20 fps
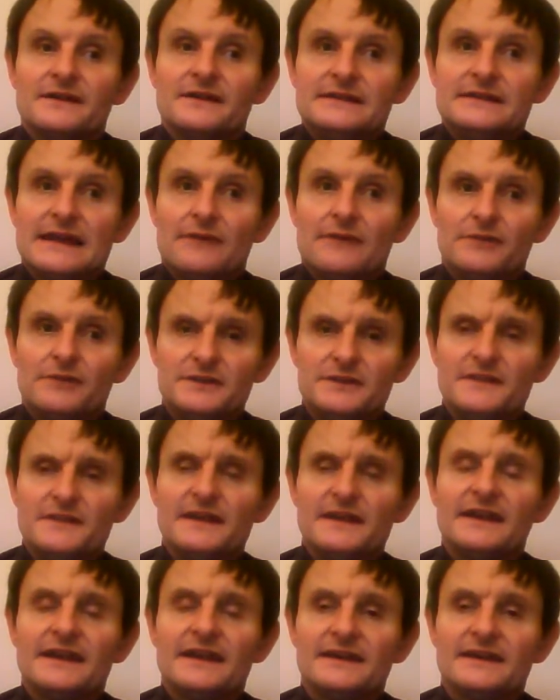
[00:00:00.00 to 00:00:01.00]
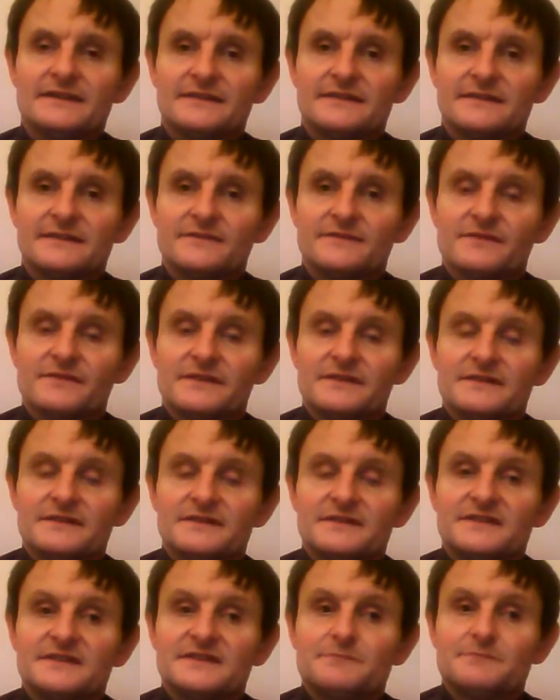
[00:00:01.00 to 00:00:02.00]
Now, what do you think it is?
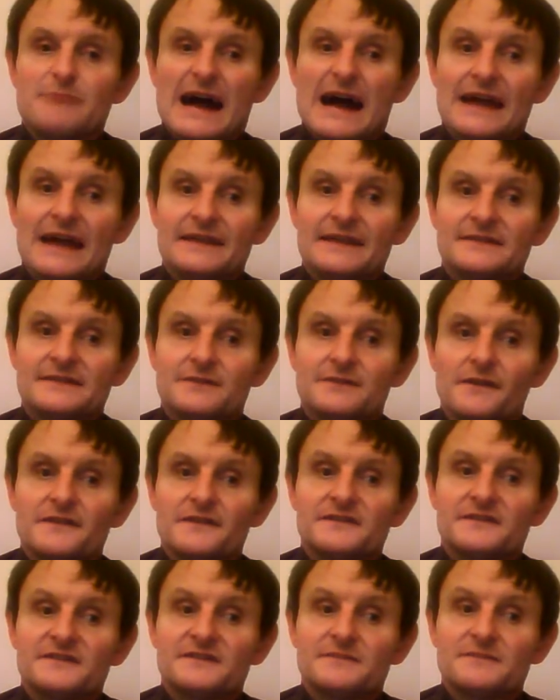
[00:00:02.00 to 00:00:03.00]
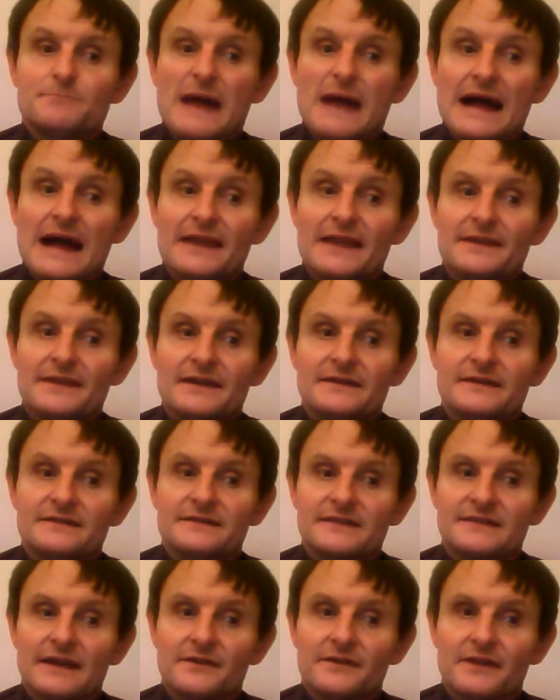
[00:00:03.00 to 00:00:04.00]
Span. It's got the span
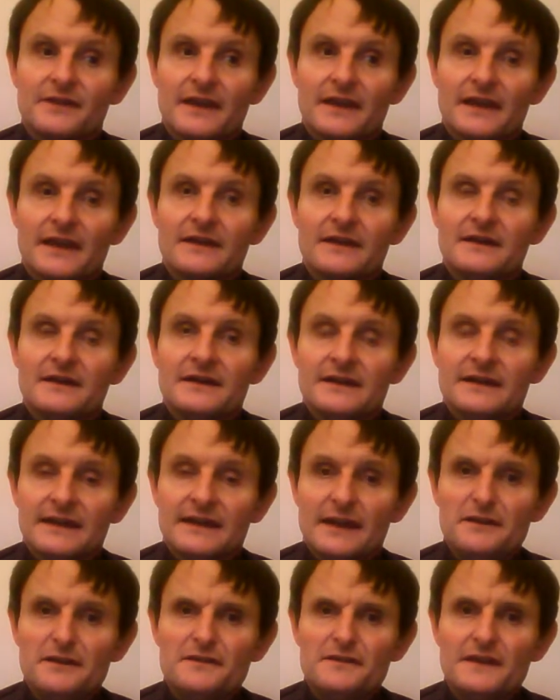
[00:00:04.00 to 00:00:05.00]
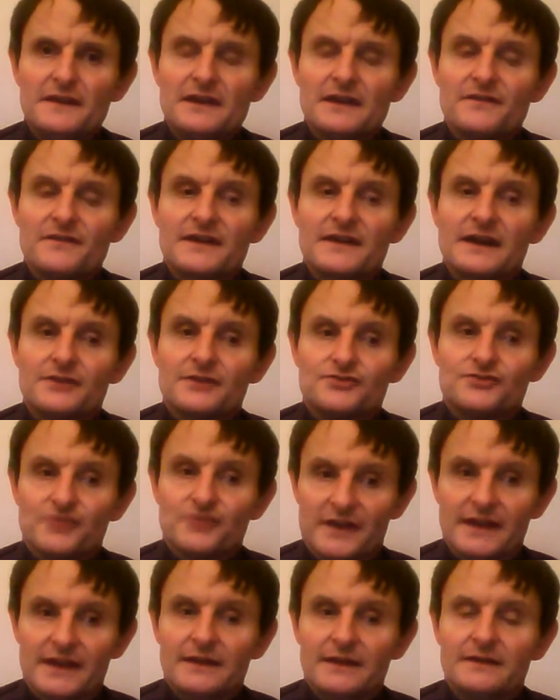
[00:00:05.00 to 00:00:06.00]
sound in it. Can you think of a
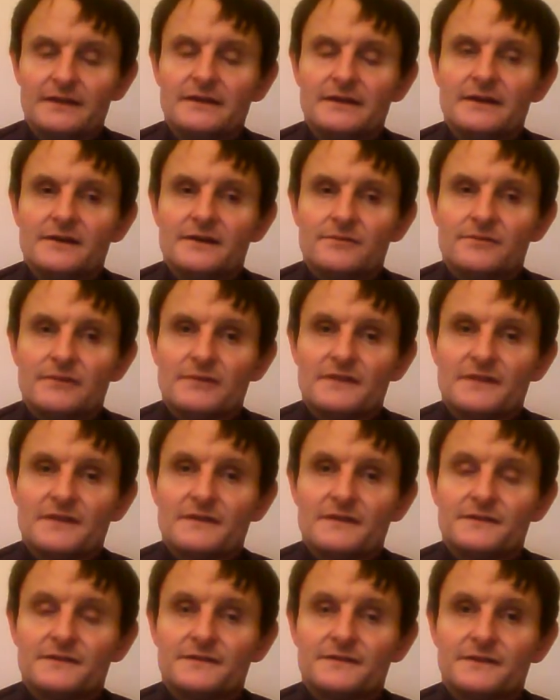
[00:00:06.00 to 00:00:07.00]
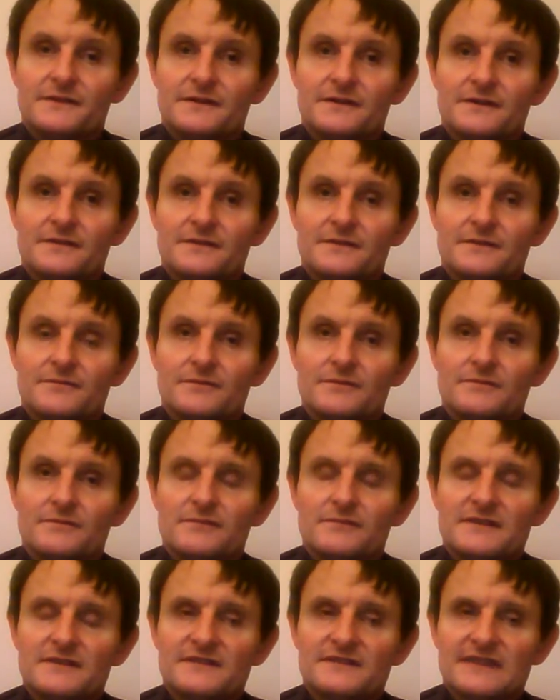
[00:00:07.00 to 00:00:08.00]
country with
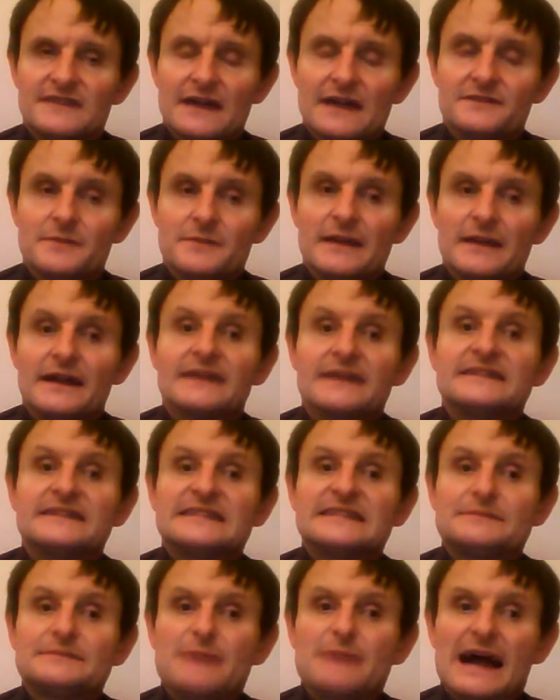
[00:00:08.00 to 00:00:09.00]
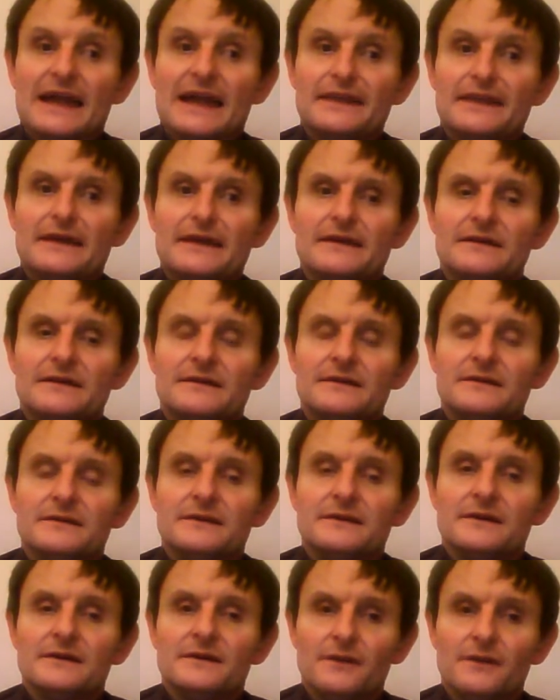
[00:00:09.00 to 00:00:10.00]
with sounds a bit like span.
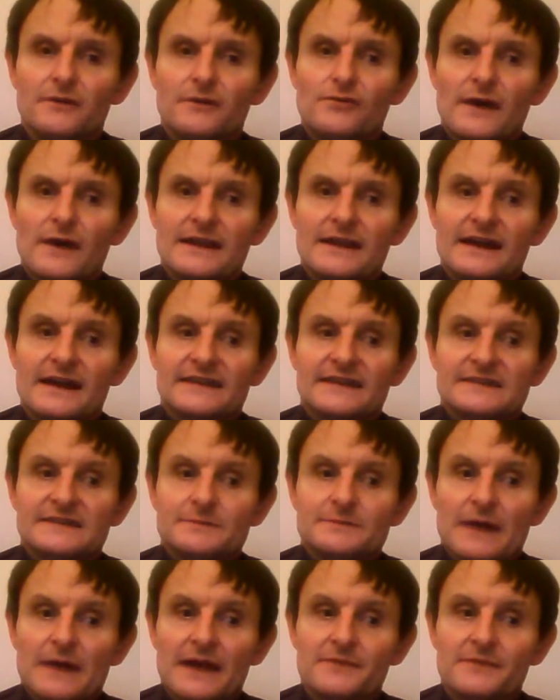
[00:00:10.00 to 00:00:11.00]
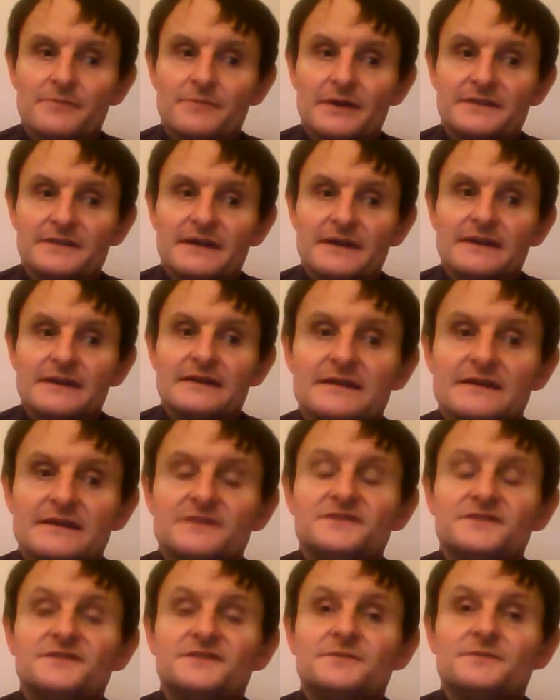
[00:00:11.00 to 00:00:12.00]
Not quite like span, but
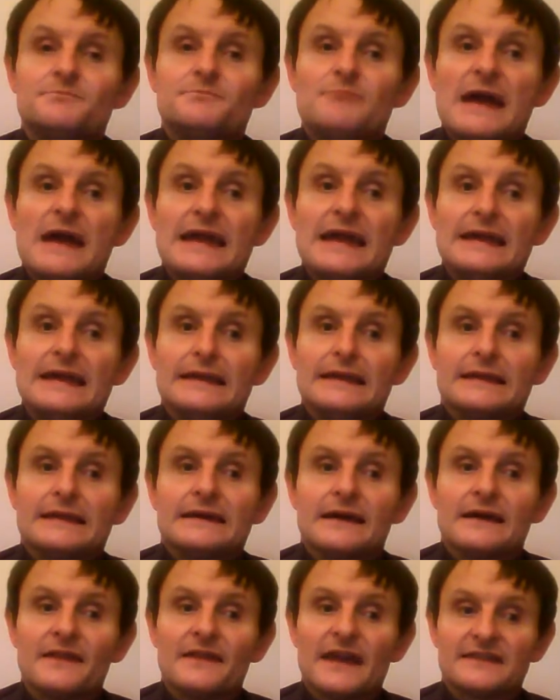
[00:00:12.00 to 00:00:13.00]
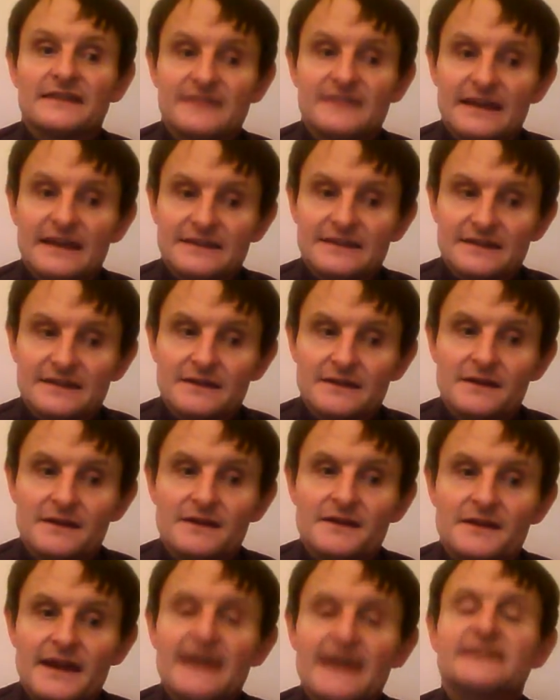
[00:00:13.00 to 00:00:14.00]
Spain. And that's it.
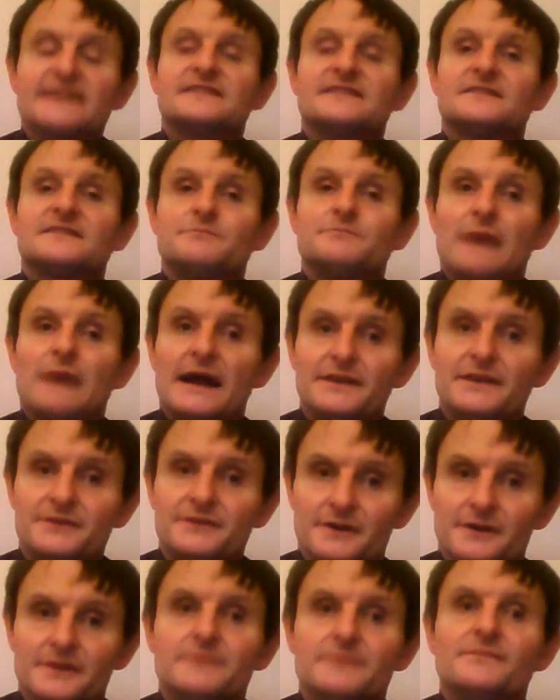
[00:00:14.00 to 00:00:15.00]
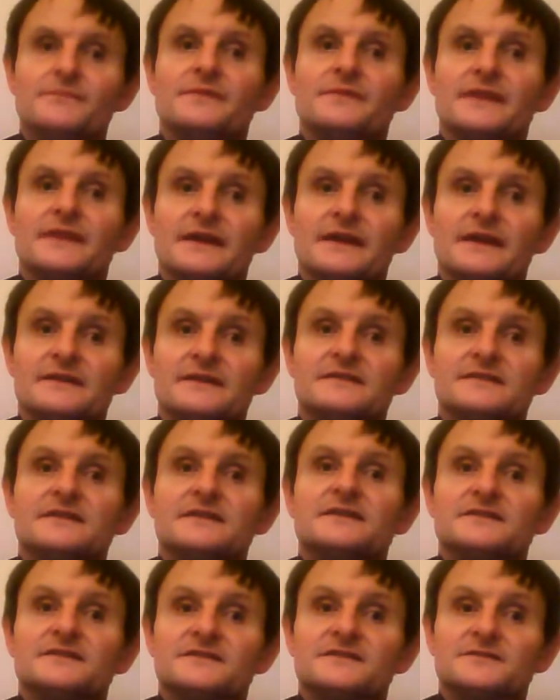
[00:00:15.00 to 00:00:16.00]
España
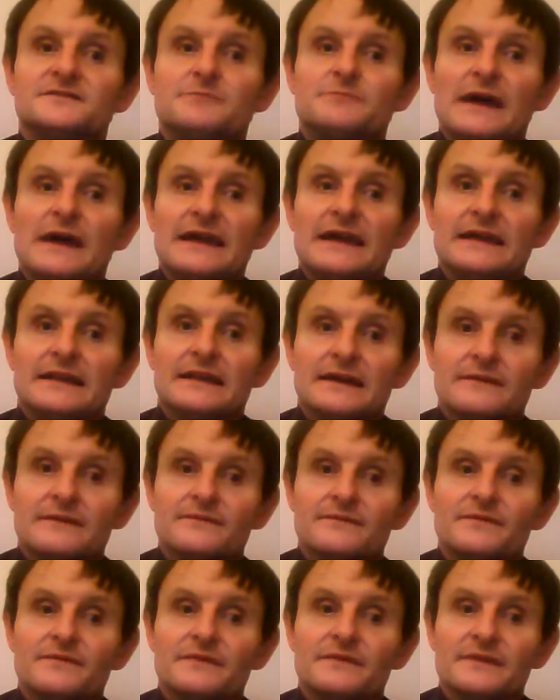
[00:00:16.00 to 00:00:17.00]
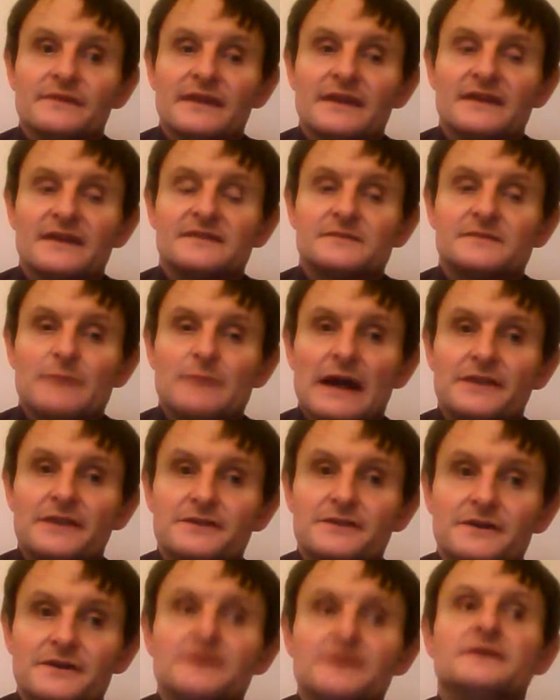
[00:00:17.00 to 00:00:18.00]
is Spain.
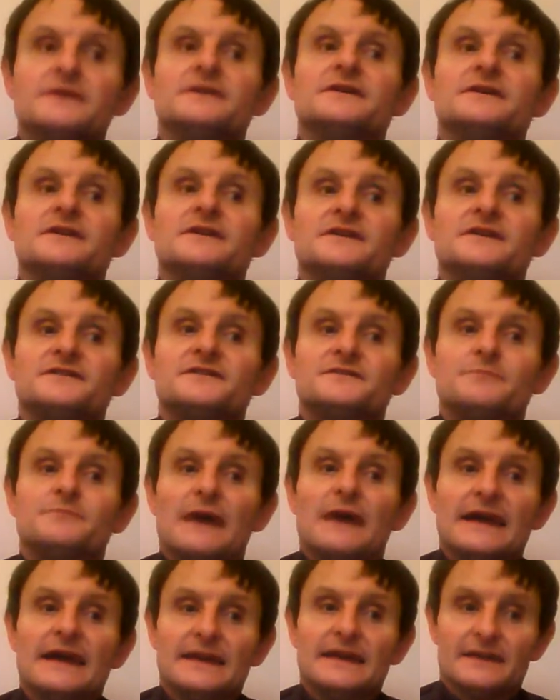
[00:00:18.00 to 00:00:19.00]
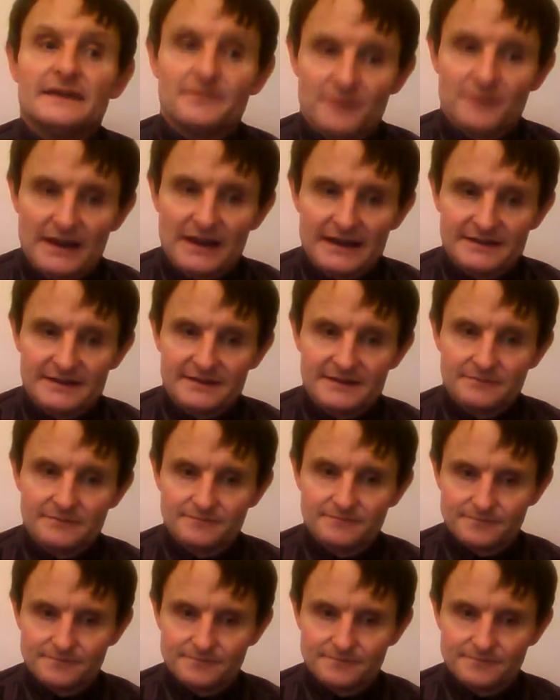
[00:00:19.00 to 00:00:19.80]
España, Spain. Brilliant.